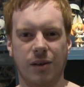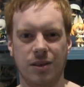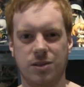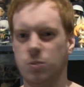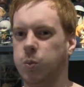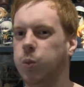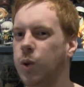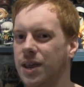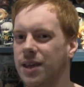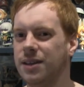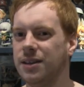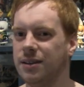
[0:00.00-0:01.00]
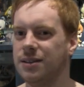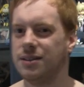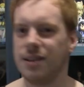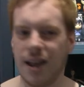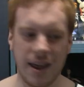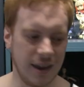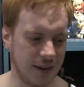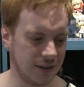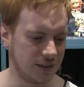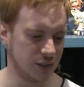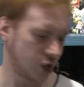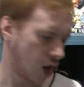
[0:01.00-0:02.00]
this weird like
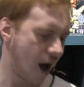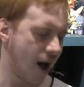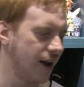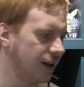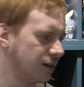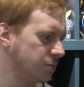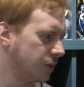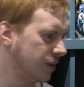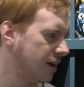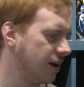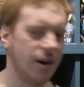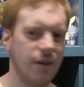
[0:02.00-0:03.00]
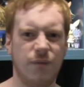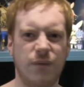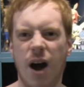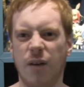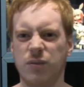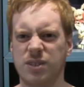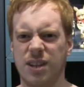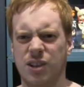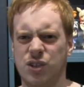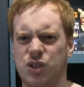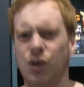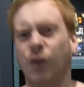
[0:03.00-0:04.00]
child, but then her father's like a
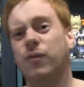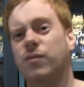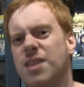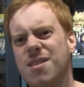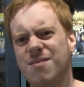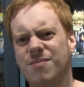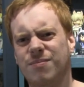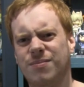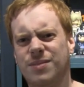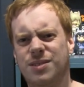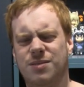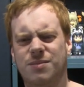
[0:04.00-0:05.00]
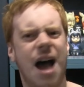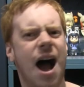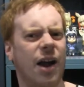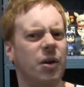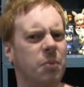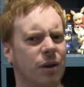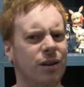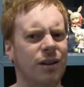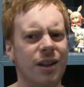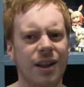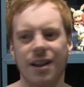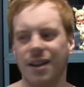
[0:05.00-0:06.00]
stuffed animal,
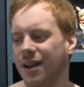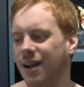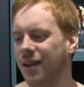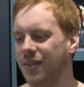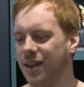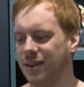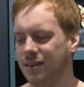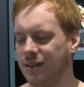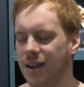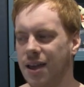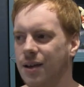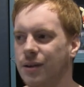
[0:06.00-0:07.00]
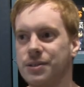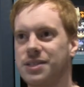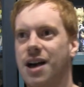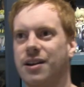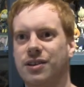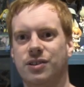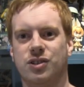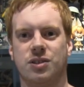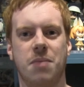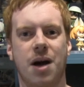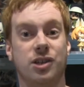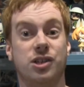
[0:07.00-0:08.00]
and then Osaka just
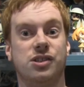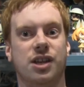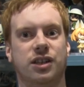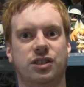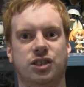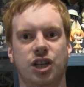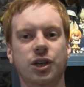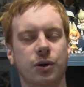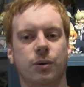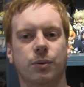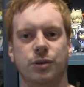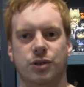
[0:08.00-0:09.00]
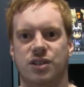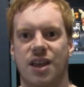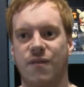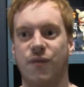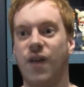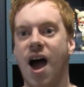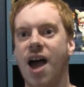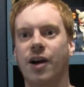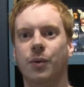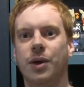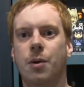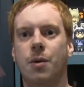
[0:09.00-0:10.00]
imagines like Chiyo would just like fly
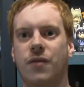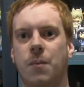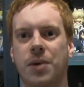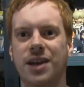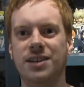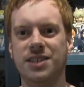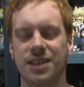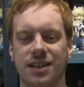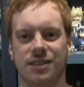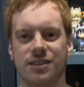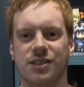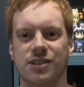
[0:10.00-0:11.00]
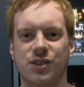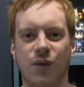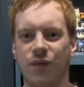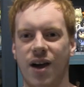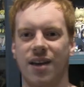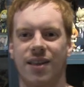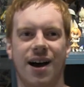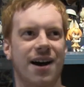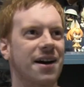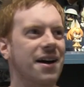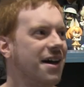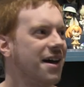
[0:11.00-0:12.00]
away with her pigtails and stuff like
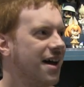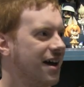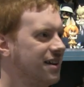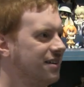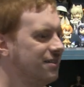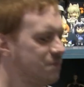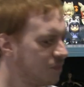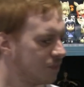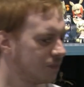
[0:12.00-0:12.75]
that. And